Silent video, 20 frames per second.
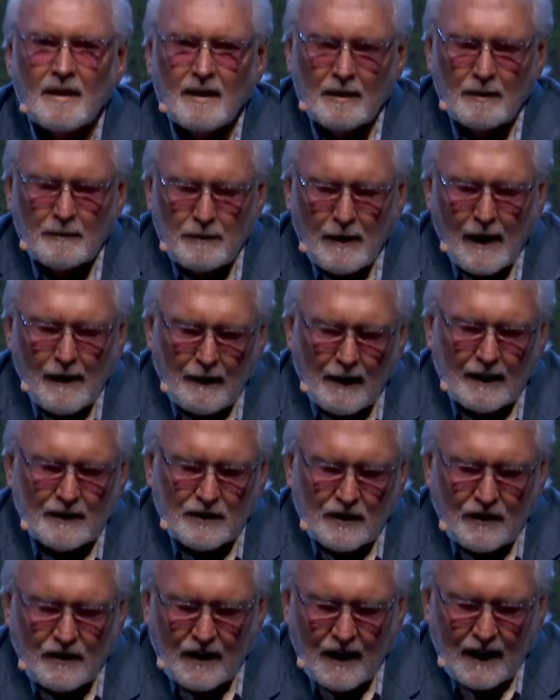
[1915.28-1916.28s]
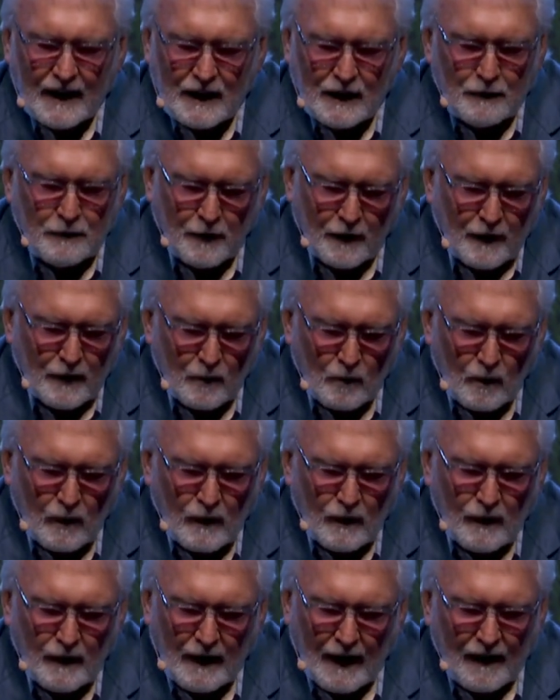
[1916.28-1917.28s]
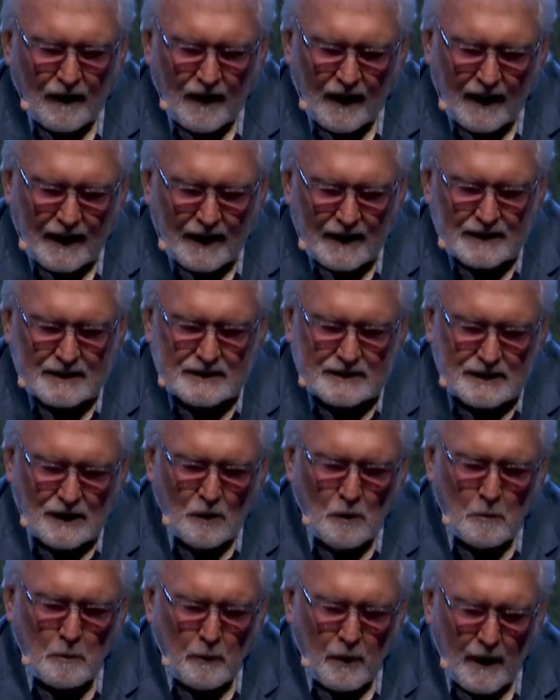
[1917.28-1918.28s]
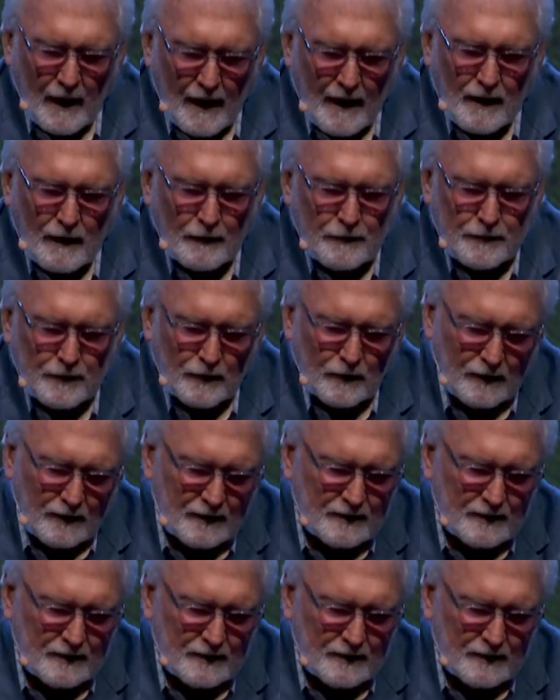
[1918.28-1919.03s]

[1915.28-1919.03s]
Father, I just thank you for your word. I think it is so powerful.